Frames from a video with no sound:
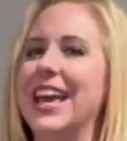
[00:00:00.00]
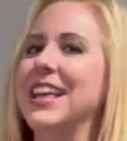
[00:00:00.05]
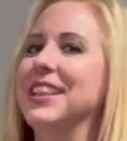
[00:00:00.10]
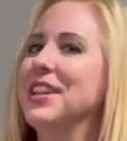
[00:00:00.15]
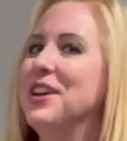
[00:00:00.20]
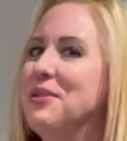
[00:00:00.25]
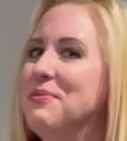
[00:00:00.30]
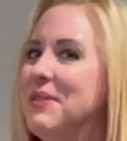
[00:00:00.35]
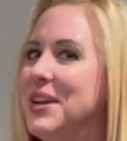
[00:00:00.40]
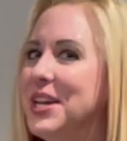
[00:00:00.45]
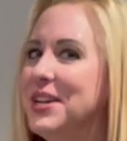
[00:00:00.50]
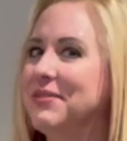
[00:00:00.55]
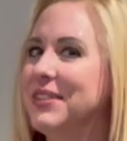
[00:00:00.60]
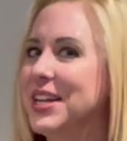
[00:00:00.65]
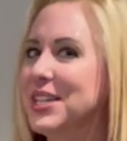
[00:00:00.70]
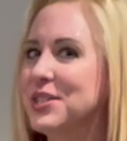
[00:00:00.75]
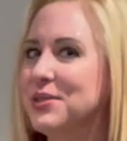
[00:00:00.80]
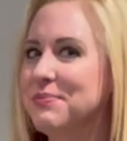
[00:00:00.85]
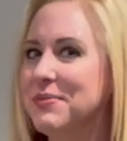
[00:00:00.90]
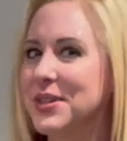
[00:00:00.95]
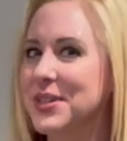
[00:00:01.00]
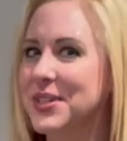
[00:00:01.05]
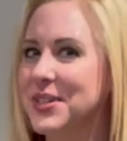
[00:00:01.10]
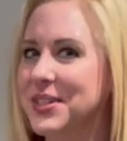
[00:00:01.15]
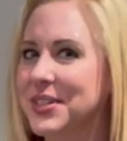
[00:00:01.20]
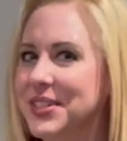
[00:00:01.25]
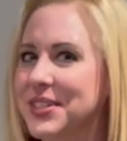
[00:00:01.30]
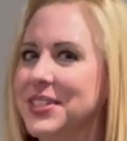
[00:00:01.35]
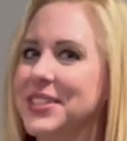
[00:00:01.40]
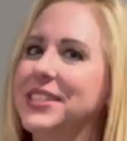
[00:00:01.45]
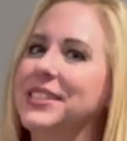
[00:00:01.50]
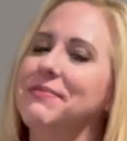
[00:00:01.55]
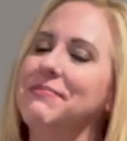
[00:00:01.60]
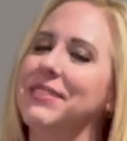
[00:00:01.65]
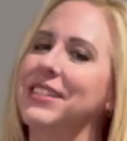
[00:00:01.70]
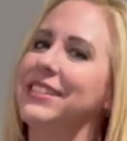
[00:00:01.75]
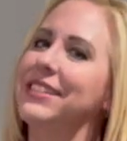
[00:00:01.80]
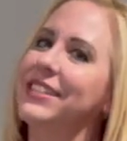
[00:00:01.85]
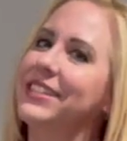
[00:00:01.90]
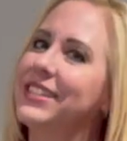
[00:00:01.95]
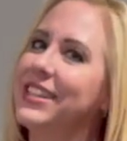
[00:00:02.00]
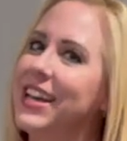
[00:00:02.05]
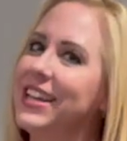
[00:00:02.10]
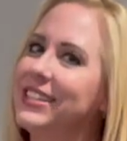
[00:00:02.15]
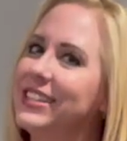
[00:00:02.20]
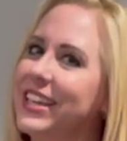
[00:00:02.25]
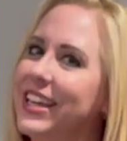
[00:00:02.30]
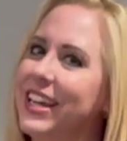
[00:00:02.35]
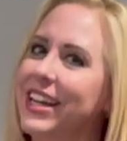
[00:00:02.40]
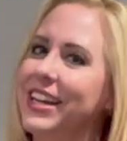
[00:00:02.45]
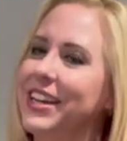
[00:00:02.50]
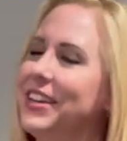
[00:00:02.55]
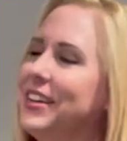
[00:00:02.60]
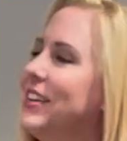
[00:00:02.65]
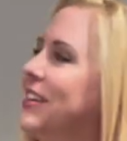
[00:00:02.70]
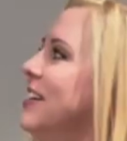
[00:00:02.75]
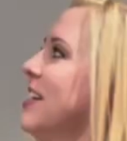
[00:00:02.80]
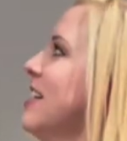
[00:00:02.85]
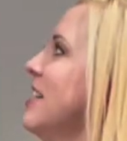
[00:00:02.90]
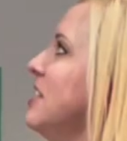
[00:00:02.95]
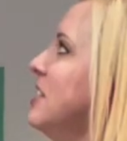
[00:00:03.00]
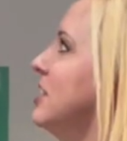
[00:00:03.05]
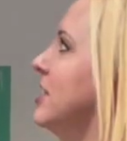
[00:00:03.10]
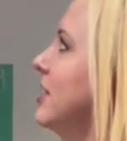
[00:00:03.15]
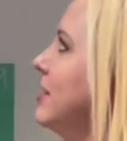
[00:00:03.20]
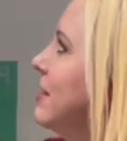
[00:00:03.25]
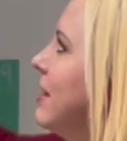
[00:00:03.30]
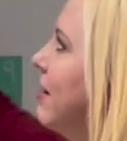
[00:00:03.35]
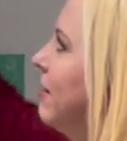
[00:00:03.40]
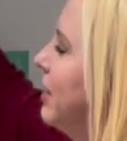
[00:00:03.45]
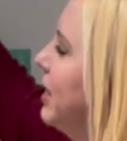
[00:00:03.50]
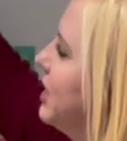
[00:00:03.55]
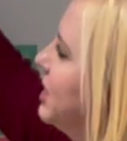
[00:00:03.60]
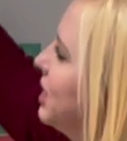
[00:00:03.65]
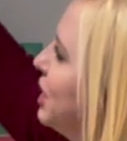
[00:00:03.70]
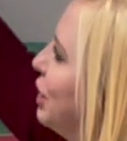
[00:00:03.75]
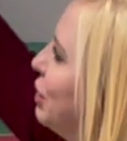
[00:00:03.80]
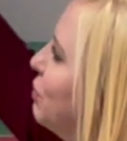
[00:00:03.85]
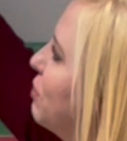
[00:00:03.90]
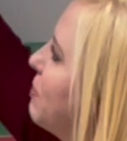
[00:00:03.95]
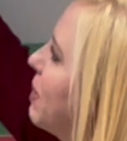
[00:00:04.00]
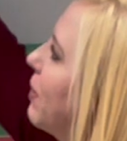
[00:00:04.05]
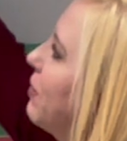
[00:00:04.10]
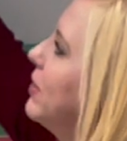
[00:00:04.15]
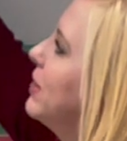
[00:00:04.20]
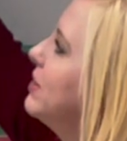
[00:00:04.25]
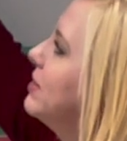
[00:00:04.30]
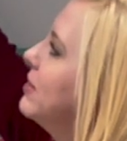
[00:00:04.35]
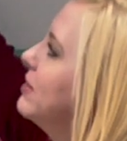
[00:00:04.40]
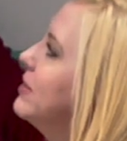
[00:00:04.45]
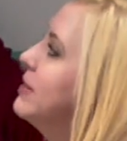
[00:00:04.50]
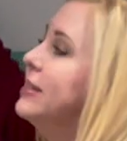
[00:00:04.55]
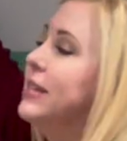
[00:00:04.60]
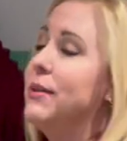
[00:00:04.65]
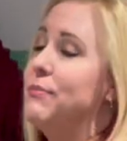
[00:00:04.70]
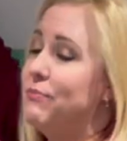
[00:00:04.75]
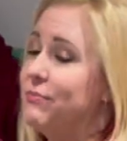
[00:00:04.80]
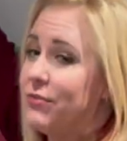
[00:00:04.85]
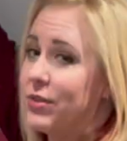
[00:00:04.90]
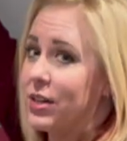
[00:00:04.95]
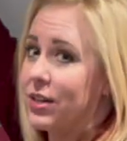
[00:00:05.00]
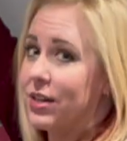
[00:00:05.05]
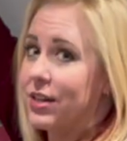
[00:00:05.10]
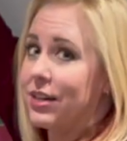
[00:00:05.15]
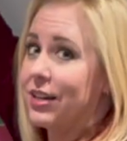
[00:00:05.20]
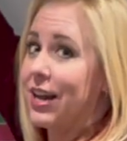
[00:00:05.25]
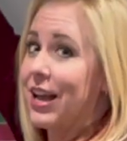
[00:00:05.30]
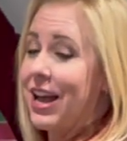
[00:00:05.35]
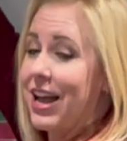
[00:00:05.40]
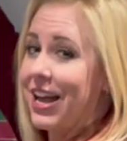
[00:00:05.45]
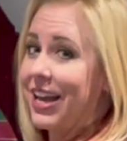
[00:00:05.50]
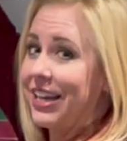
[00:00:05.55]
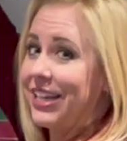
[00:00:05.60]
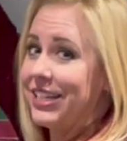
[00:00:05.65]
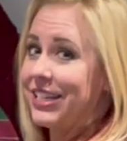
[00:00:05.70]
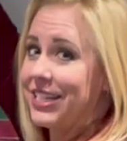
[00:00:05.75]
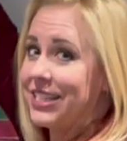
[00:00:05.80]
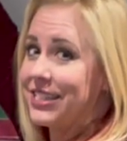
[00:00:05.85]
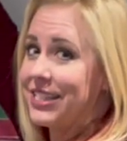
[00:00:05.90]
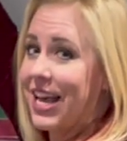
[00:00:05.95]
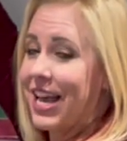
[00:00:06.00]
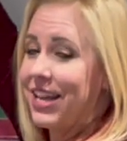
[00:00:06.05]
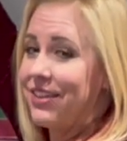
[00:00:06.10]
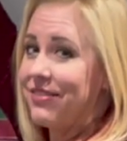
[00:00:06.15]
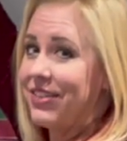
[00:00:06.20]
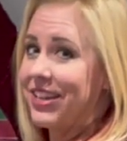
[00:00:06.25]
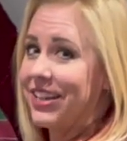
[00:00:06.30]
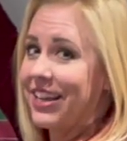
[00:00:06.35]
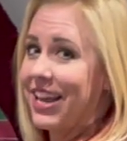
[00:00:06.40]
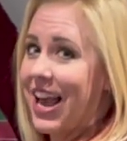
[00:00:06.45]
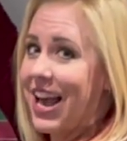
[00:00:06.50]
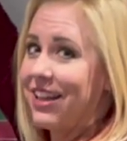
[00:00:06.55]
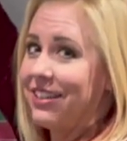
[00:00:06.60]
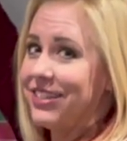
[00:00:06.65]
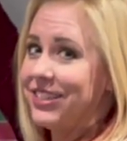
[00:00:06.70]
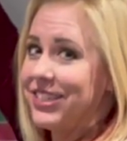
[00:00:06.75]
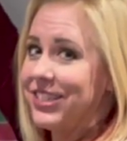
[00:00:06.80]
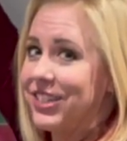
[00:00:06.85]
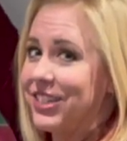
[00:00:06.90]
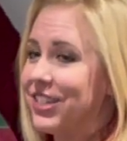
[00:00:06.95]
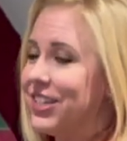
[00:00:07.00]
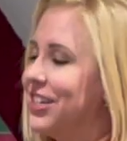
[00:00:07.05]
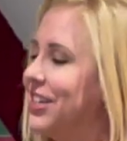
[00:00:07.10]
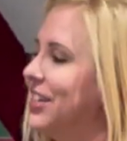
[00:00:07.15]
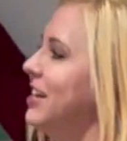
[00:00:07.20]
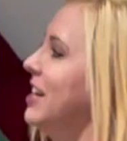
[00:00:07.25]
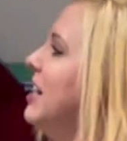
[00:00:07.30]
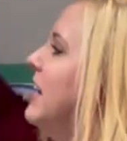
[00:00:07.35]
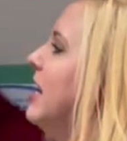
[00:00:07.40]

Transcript: Hello, Beneficials! Mrs. Lusk here, just talking to you about the December Kindness Advent Calendar.